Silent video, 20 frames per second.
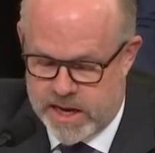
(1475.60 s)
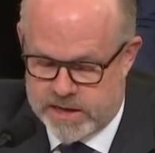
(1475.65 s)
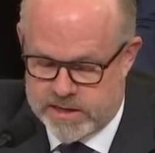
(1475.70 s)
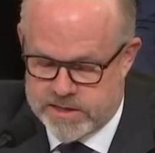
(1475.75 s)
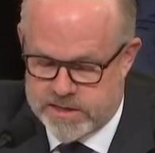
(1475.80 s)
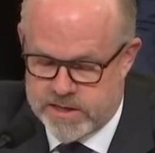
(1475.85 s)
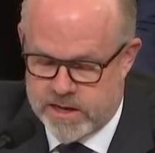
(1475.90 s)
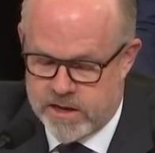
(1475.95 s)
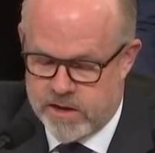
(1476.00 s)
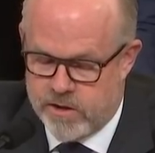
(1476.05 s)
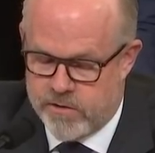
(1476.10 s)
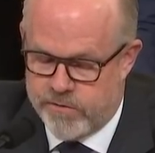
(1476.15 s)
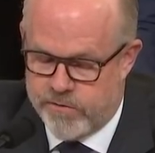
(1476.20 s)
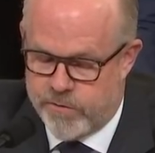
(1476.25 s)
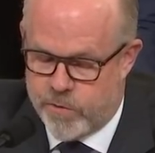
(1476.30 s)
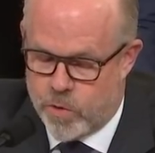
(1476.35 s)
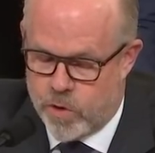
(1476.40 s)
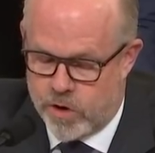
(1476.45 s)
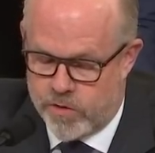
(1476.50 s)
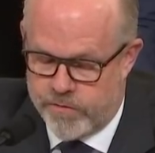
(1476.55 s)
tax
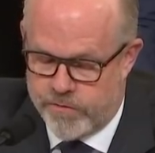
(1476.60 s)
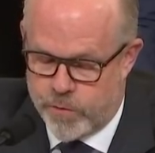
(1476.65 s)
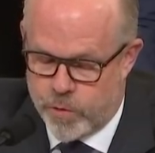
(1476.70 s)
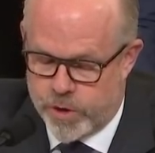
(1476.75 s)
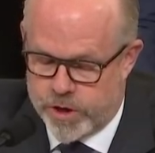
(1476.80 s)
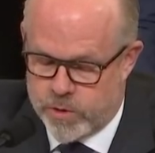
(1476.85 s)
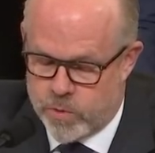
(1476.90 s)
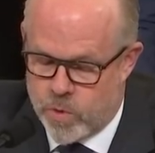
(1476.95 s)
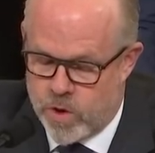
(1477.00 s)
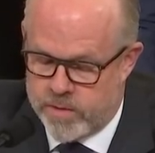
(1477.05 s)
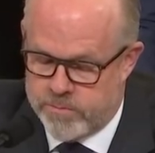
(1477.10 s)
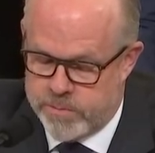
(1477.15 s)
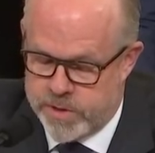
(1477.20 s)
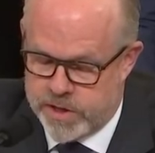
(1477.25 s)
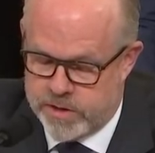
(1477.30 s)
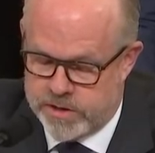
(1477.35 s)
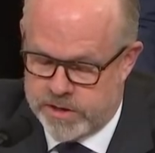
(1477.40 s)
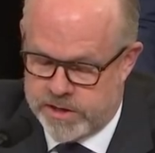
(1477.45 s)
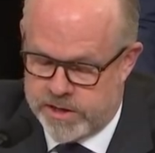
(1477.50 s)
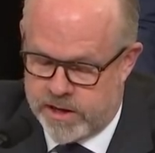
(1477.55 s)
$41
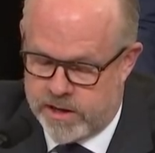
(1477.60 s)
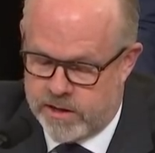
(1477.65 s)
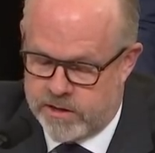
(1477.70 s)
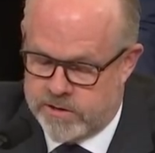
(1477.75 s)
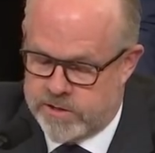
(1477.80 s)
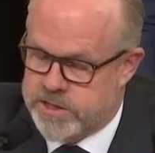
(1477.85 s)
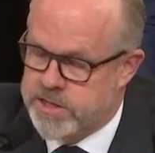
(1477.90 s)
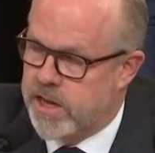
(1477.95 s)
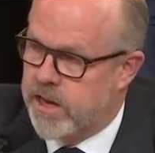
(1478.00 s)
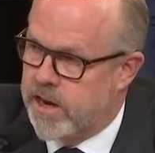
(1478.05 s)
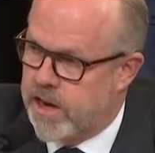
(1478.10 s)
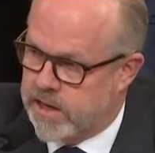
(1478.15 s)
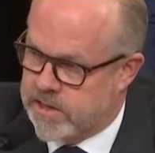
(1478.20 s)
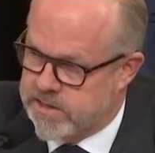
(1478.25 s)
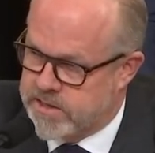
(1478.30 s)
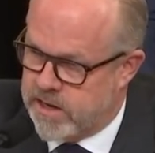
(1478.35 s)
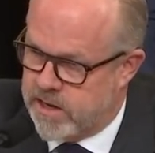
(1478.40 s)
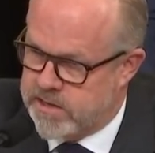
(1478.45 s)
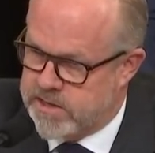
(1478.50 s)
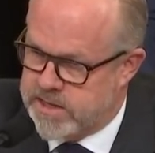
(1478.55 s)
billion, and
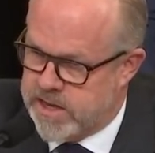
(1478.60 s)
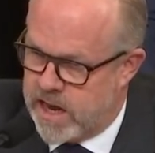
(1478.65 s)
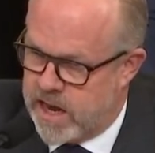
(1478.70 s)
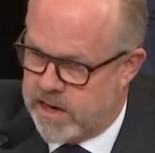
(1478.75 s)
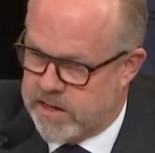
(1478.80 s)
excise